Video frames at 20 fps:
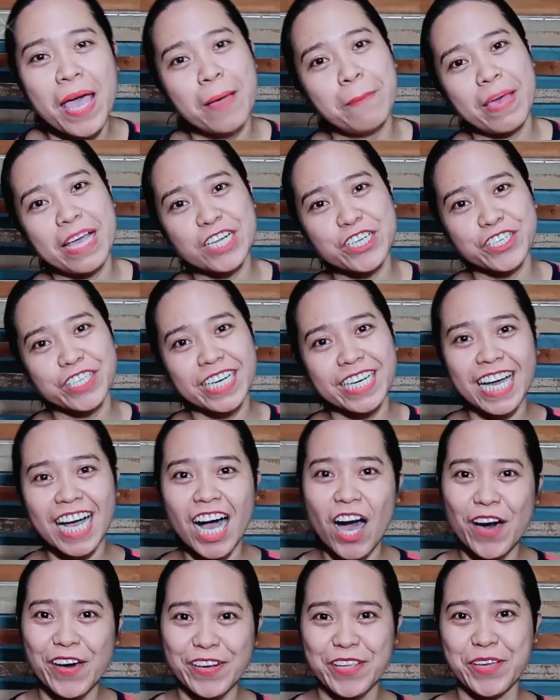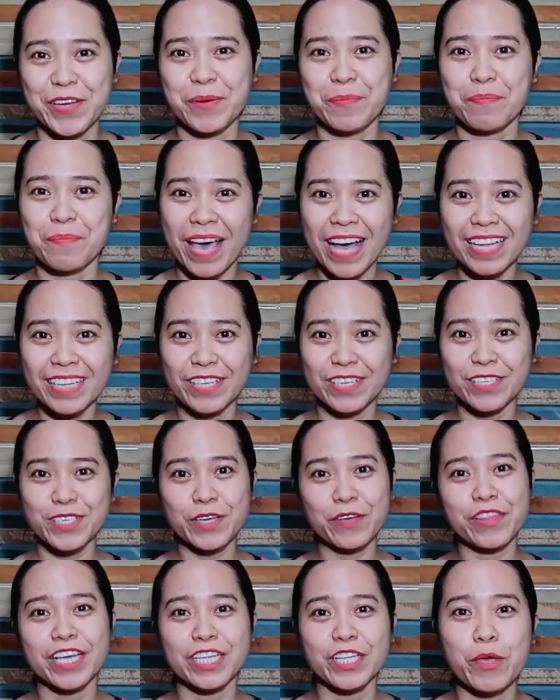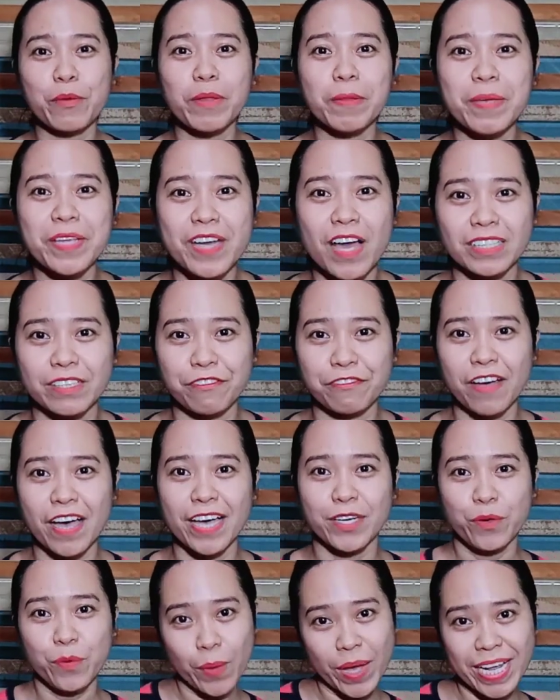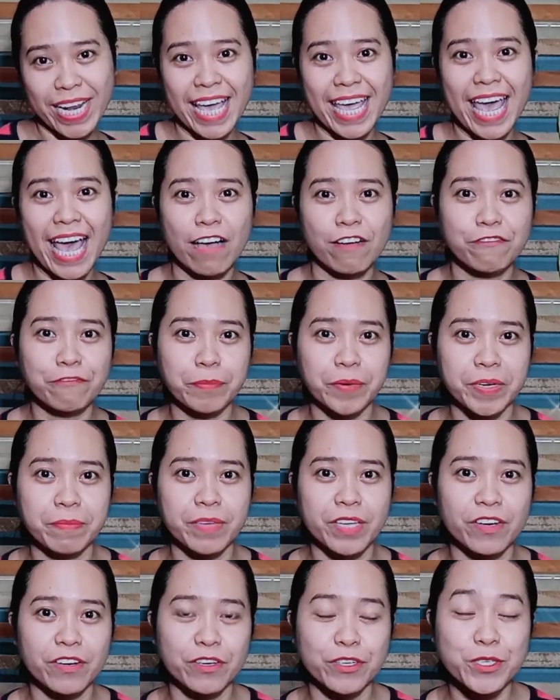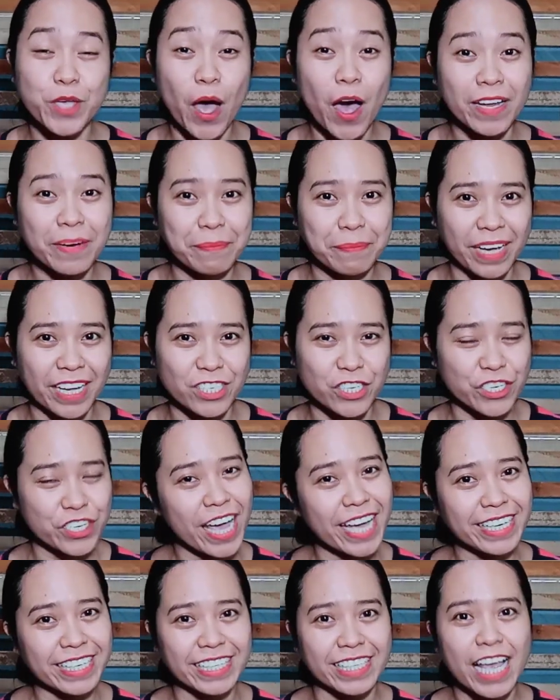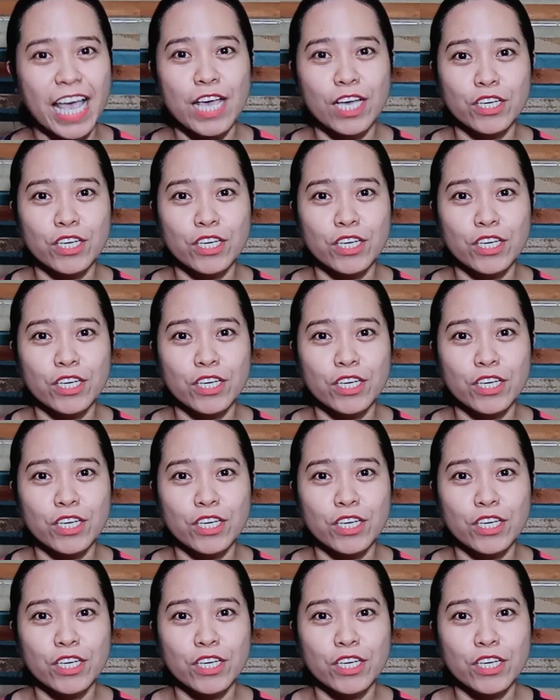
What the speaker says: Make sure na naka-on yung bell nyo so that you will be notified when I have premieres on my channel.